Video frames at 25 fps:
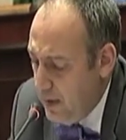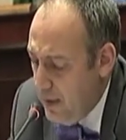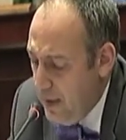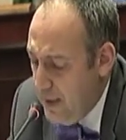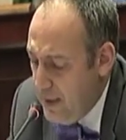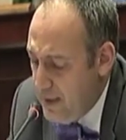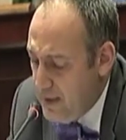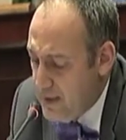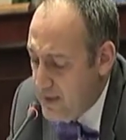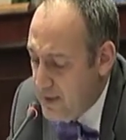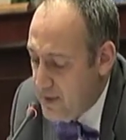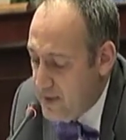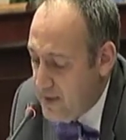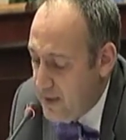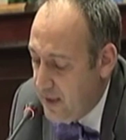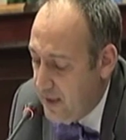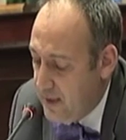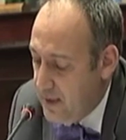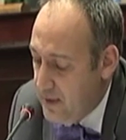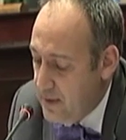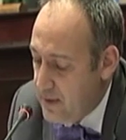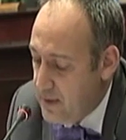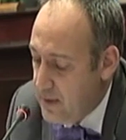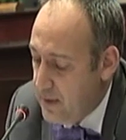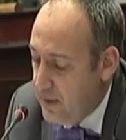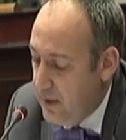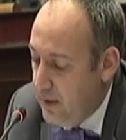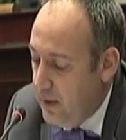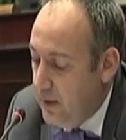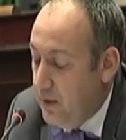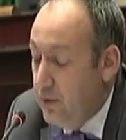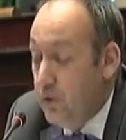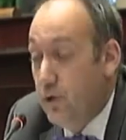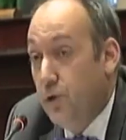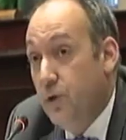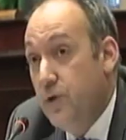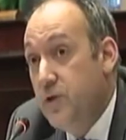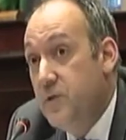And second,
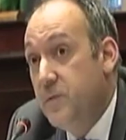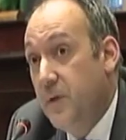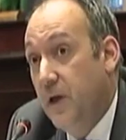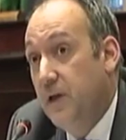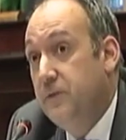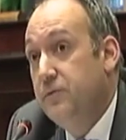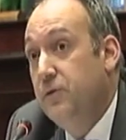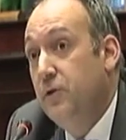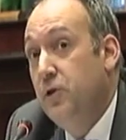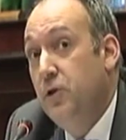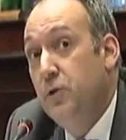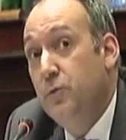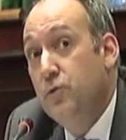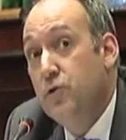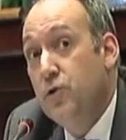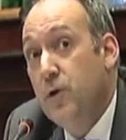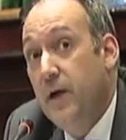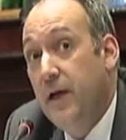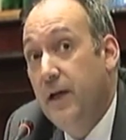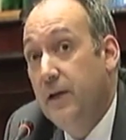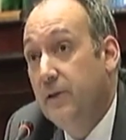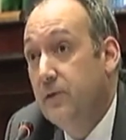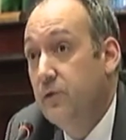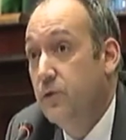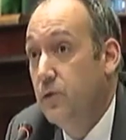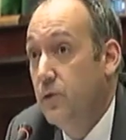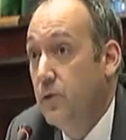the respect for human rights,